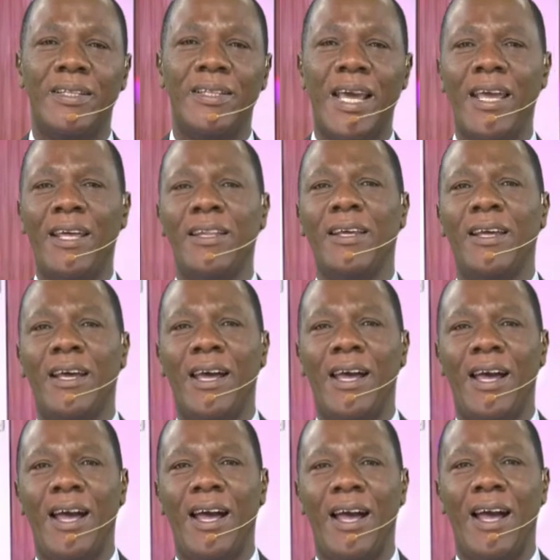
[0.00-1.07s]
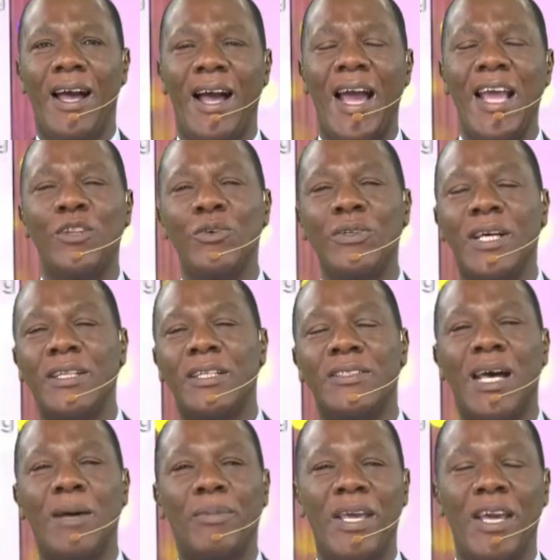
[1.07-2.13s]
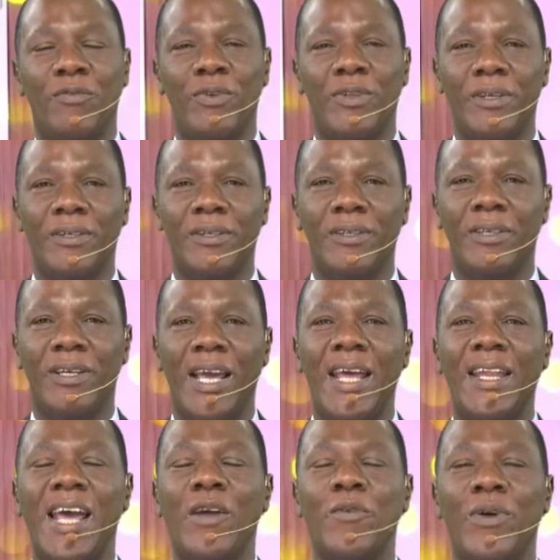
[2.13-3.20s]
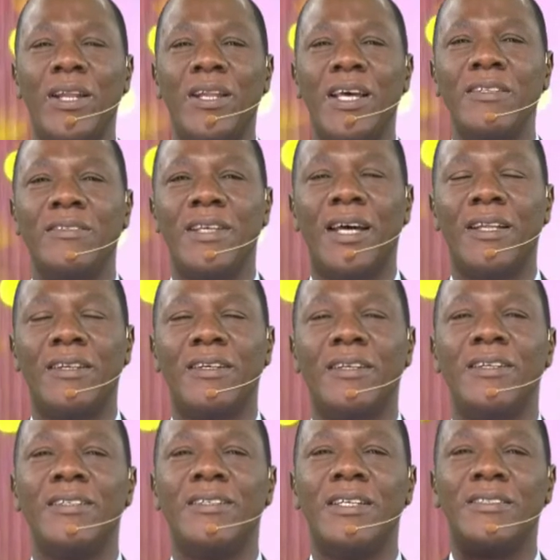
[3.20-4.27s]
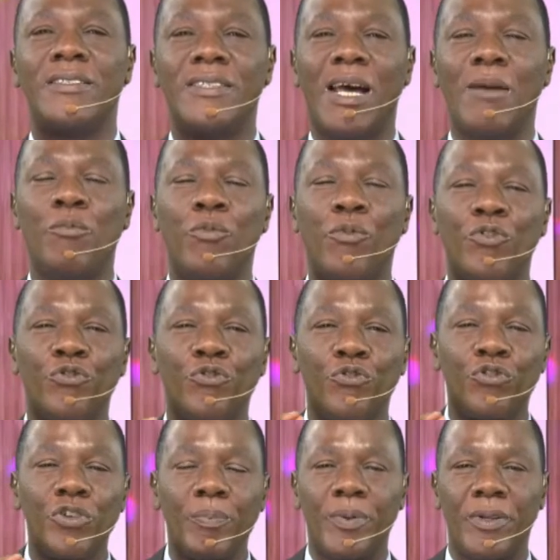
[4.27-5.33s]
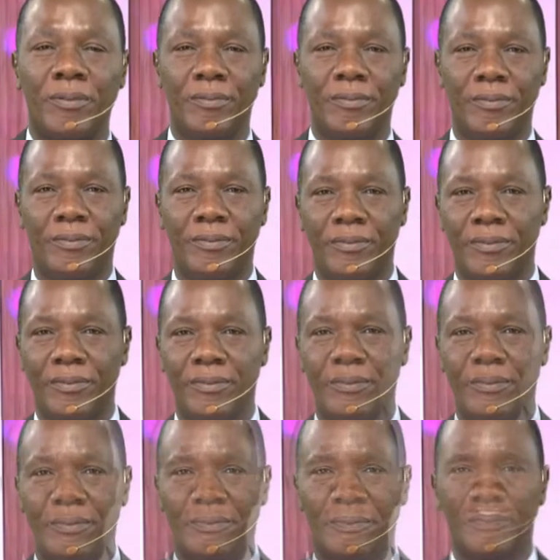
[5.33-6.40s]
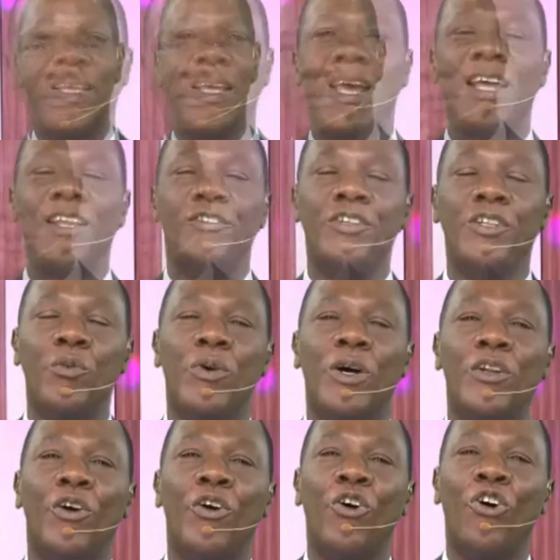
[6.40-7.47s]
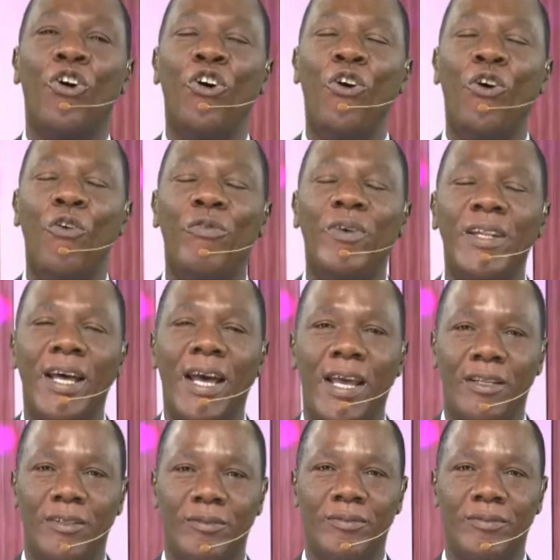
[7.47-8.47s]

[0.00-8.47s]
Then I looked at the tap carefully and I realized that the tap was dripping. And do you know what? Overnight,